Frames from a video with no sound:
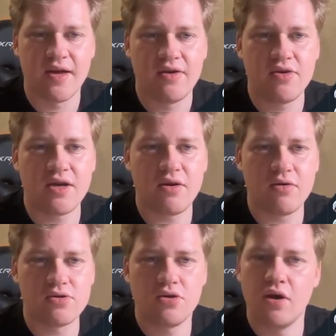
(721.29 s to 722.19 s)
You can
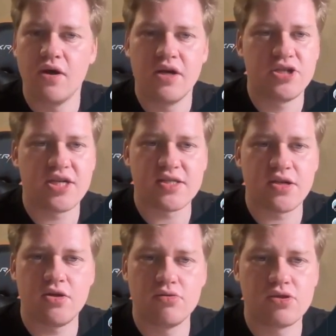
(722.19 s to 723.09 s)
also just
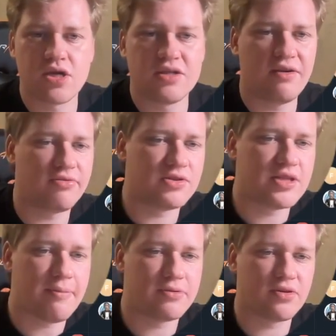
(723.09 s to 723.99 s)
use different
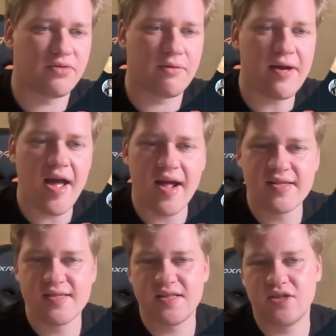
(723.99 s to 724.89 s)
types of commands